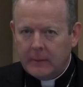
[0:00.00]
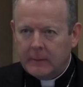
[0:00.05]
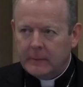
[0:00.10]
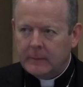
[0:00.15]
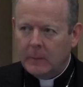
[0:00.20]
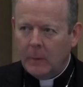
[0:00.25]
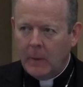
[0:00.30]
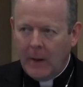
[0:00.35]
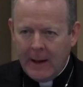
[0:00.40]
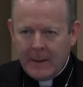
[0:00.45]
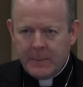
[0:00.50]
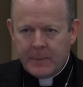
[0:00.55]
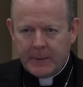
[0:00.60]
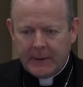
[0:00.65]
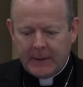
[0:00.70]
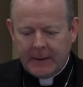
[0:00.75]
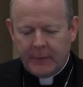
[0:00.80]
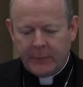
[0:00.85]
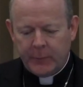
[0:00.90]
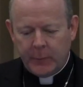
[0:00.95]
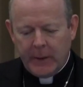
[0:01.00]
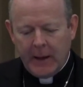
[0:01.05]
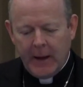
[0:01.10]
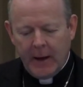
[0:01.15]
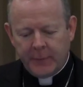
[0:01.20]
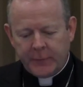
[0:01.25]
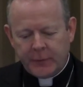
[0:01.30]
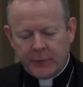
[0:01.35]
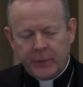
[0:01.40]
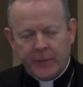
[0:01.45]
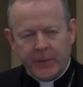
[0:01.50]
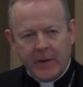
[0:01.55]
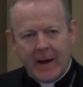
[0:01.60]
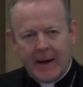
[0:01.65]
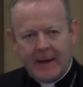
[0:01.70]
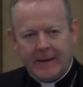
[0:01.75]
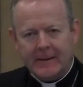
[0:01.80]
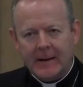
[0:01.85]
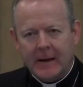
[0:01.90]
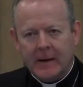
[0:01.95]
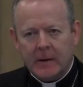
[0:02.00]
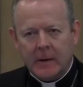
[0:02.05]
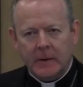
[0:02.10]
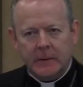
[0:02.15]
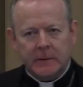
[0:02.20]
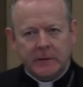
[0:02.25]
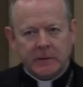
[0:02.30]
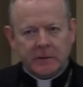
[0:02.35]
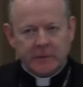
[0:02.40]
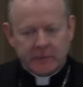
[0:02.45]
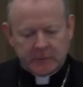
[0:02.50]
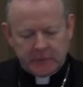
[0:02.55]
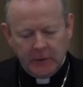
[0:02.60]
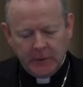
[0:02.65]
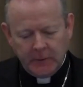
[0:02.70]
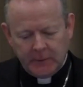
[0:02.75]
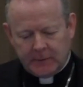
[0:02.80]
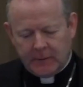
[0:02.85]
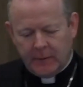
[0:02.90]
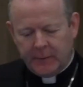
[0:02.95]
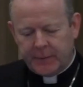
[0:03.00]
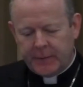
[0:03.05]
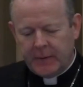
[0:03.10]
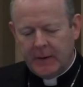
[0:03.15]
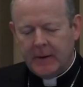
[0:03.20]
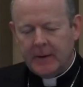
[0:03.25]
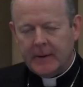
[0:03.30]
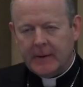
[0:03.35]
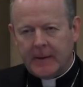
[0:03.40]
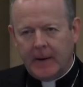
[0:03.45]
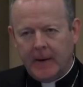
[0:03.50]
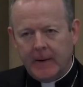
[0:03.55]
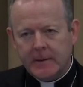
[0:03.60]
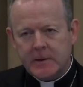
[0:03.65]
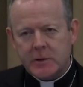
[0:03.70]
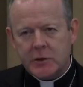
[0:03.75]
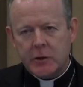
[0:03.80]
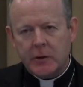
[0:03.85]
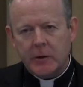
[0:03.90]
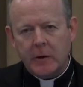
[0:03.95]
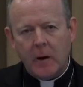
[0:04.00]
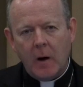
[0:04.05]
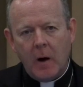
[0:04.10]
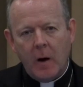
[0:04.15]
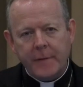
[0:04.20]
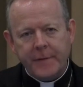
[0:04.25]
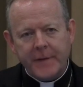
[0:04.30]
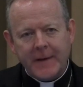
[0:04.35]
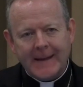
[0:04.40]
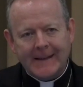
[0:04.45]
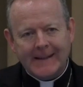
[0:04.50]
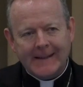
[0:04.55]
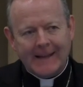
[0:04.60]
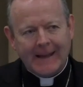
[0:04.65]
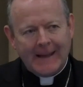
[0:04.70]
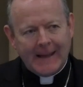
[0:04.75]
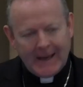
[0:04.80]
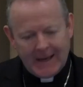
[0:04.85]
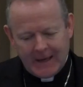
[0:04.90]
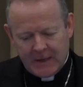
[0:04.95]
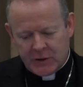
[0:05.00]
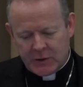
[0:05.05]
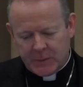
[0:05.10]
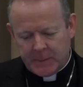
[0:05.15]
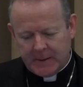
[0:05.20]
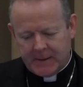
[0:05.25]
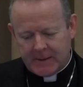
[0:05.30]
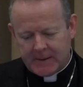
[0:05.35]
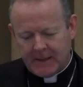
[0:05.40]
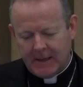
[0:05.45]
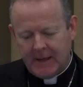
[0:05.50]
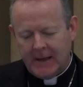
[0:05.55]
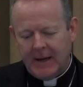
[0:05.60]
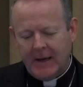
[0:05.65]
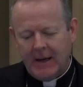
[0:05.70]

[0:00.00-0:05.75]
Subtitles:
So I believe we have to find a constructive culture of engagement